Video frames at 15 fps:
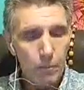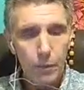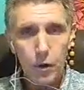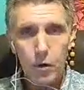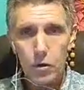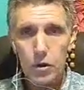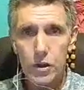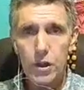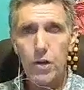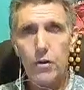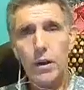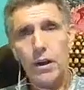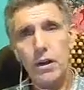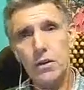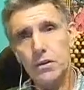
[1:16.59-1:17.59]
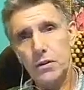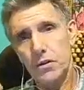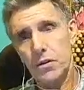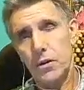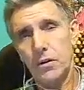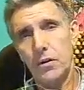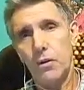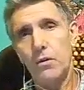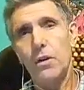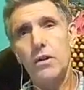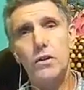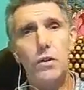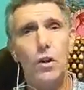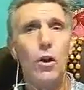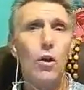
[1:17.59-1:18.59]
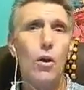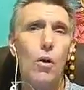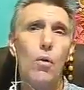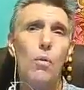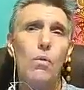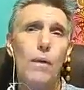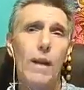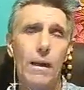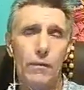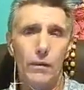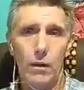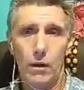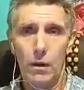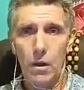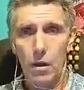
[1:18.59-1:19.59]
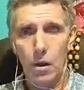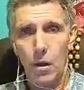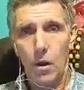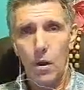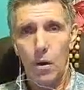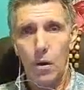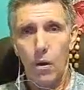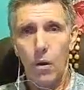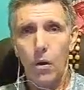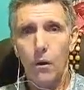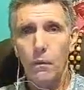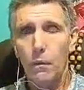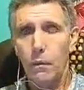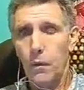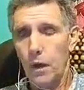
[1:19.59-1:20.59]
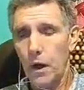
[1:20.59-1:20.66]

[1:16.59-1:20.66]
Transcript: because there is a low level of